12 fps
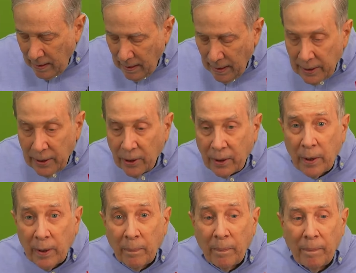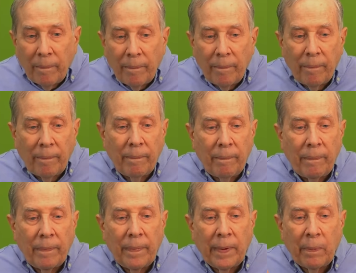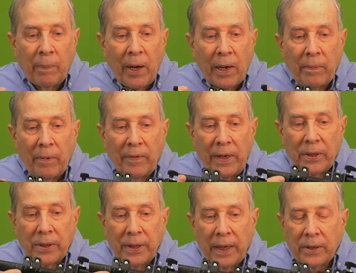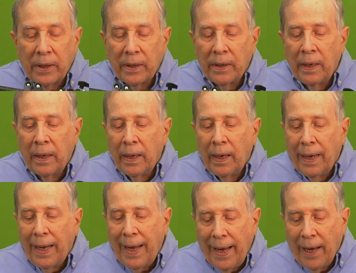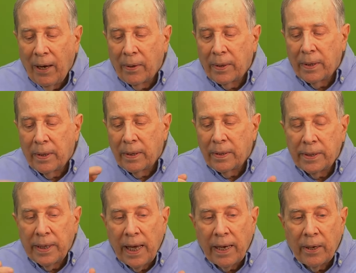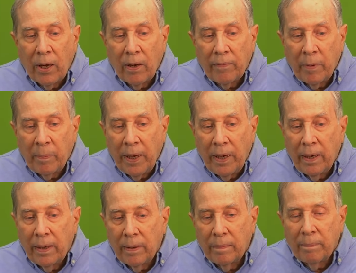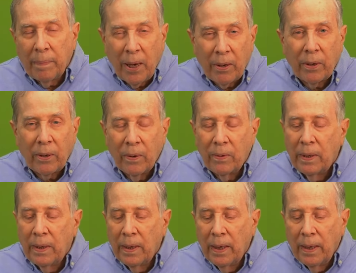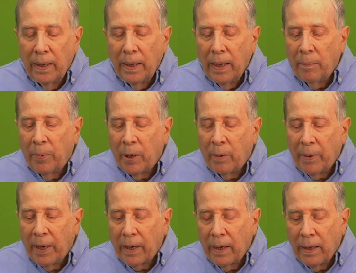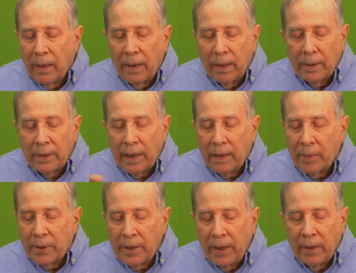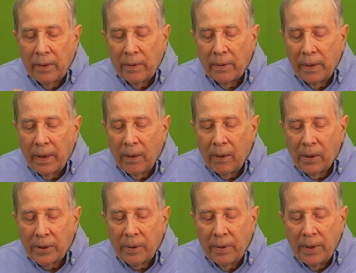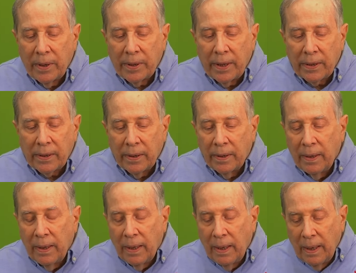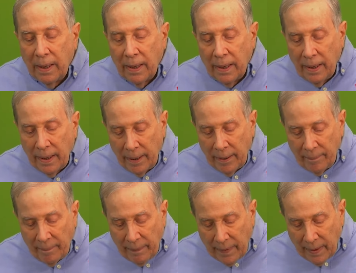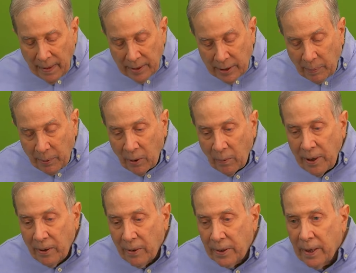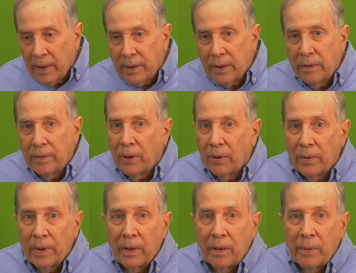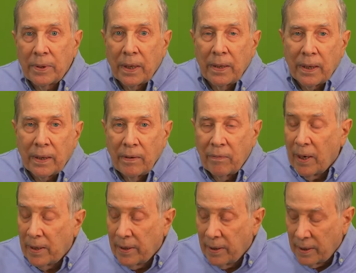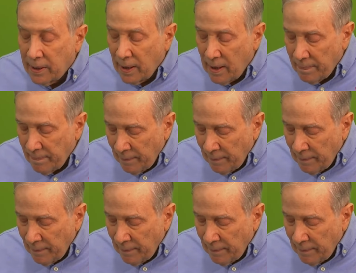I took the the bottom of each section out, sanded off the paint, powder coat, and put it back in. And it's that was here and also on this section. Um, a simple ohmmeter test showed that it was conductive right to the top.